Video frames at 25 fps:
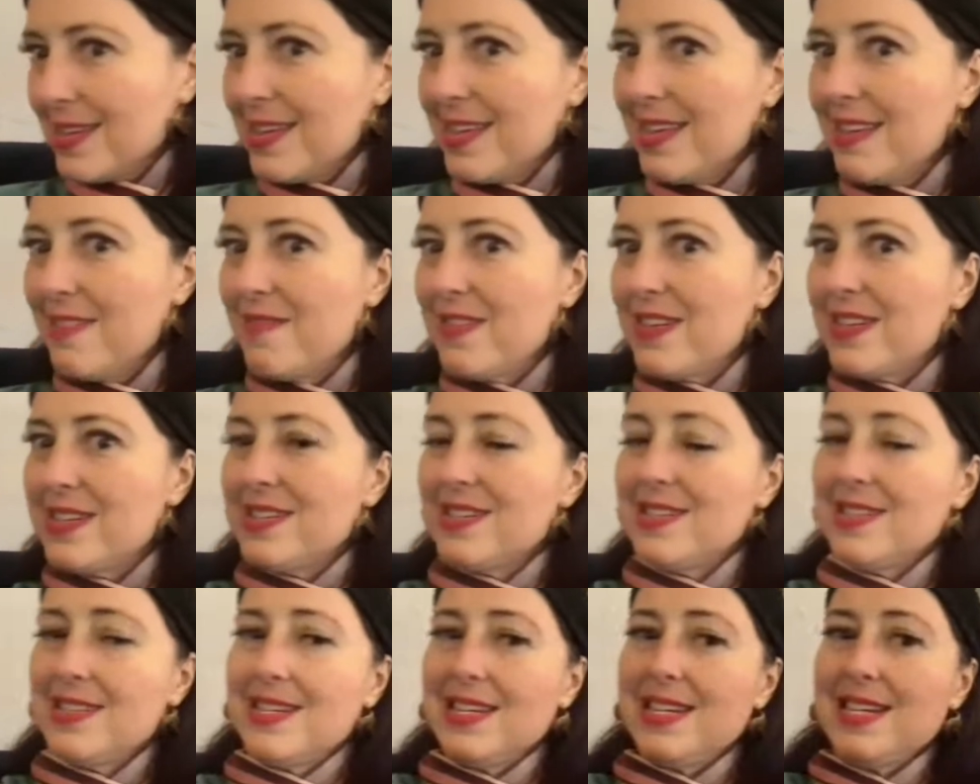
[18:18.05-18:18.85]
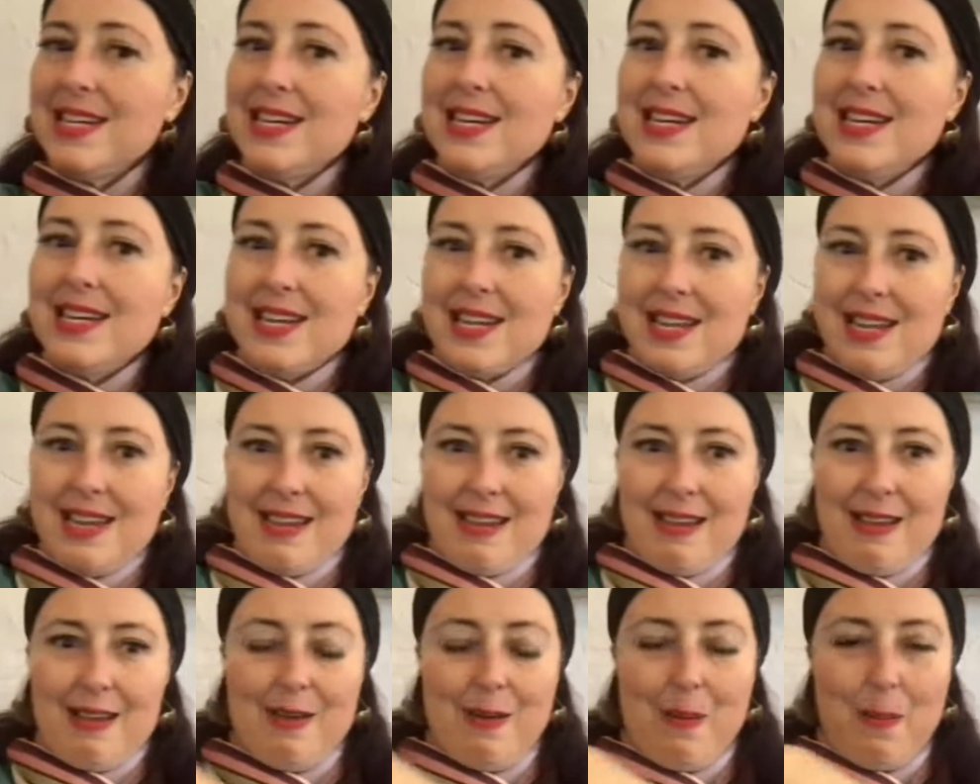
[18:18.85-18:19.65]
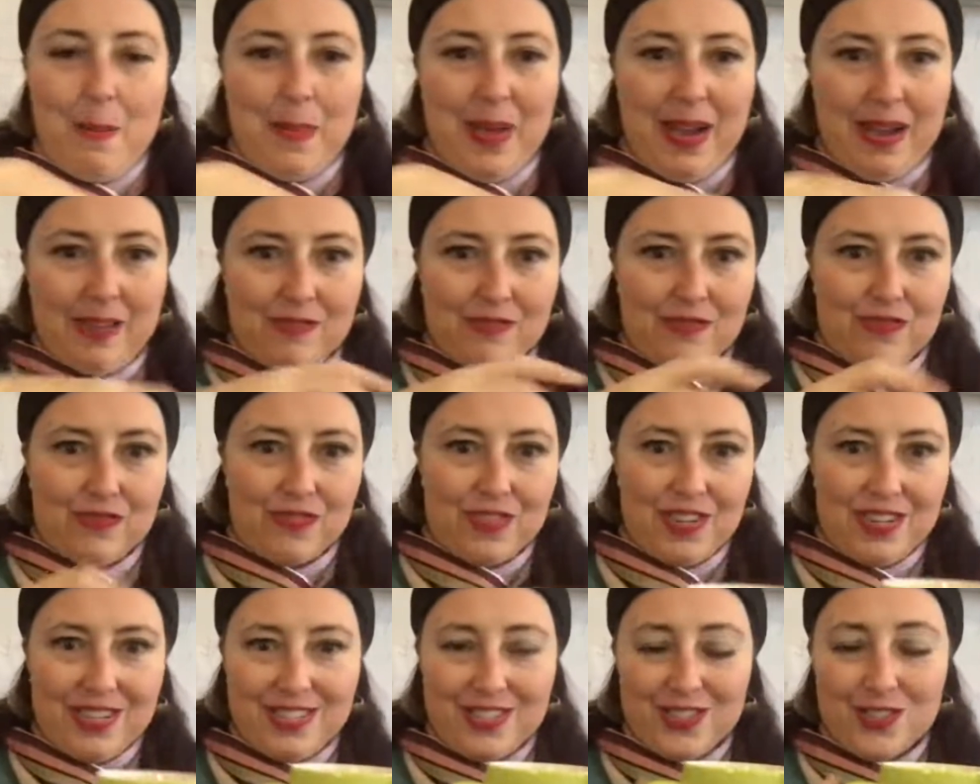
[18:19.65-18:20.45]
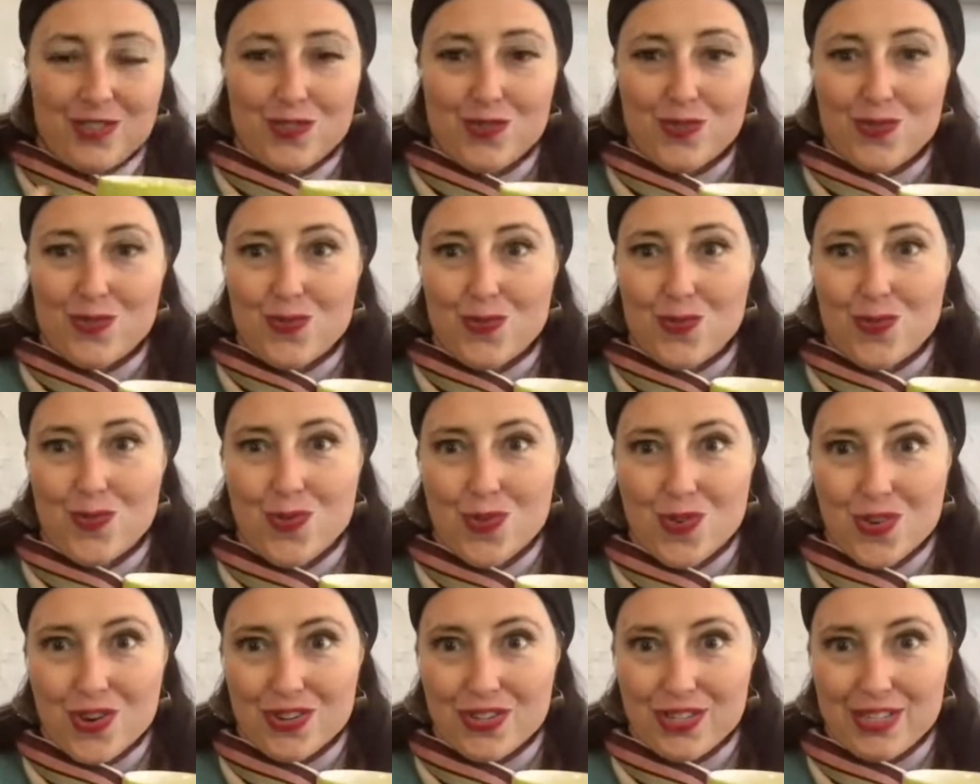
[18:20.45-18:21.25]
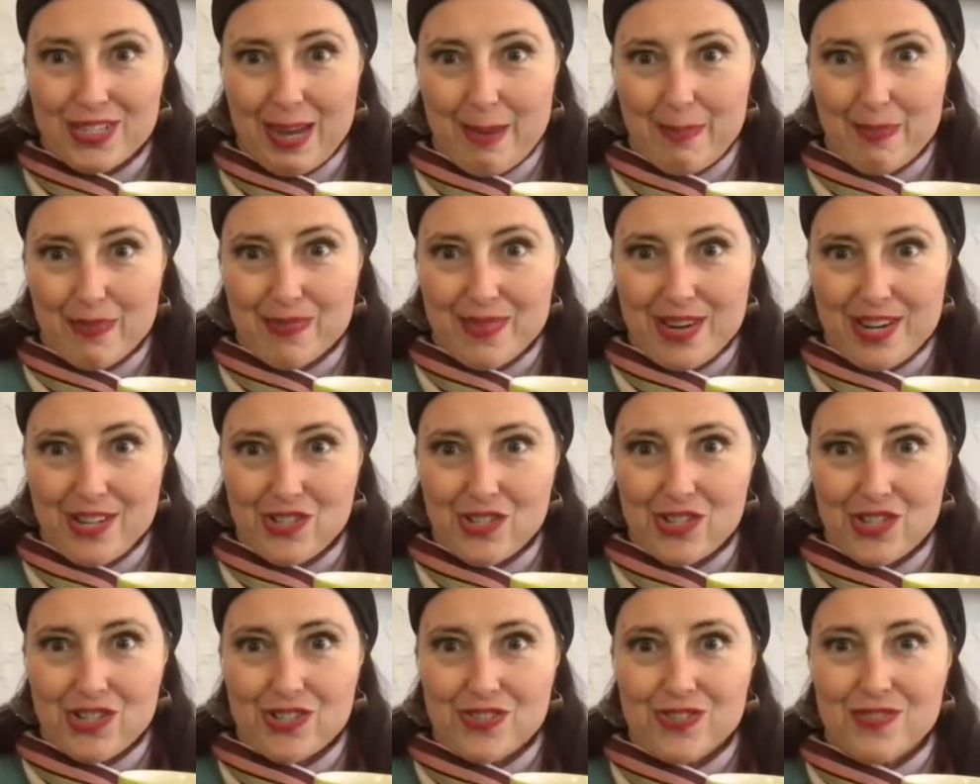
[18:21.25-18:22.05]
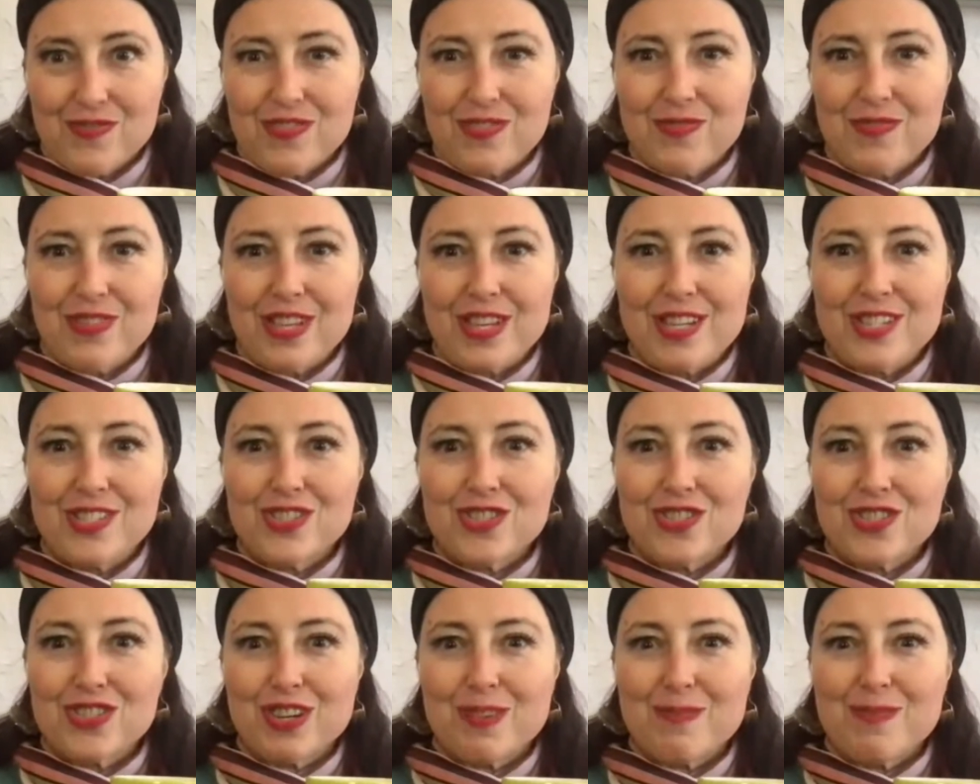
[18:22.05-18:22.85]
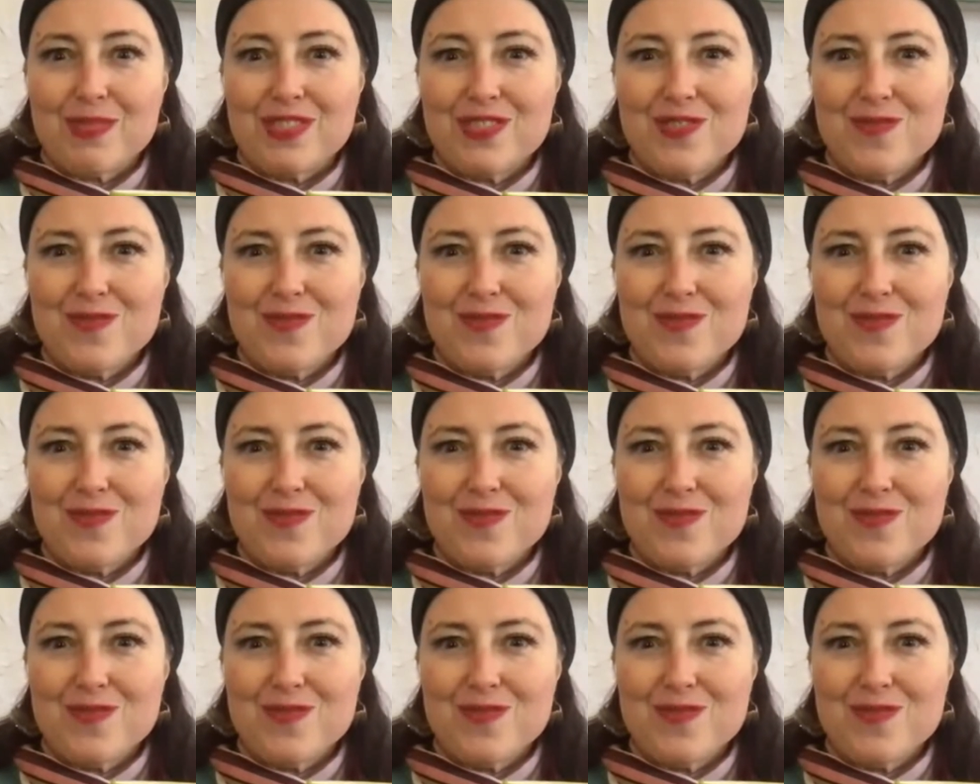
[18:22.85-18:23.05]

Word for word: even needing boundaries or separation in your relationships.